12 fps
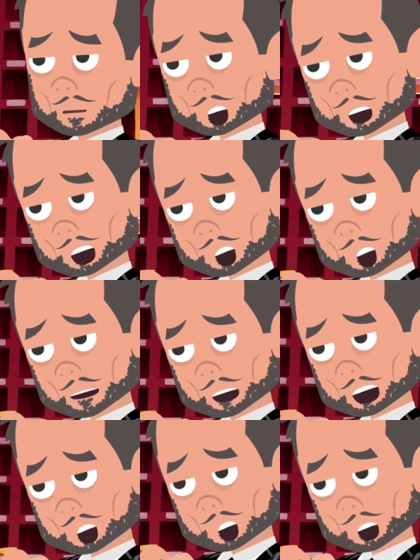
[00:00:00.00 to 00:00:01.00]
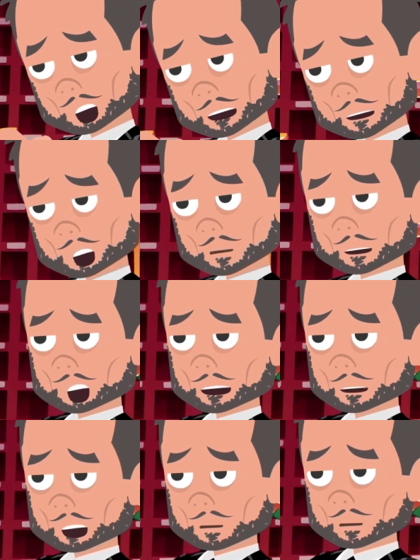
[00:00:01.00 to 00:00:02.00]
It belongs to me.
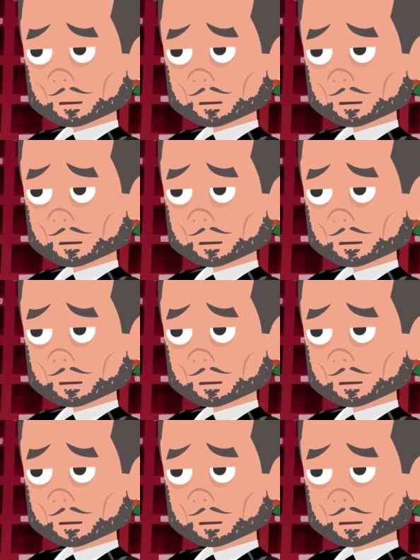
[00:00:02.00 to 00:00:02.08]
What is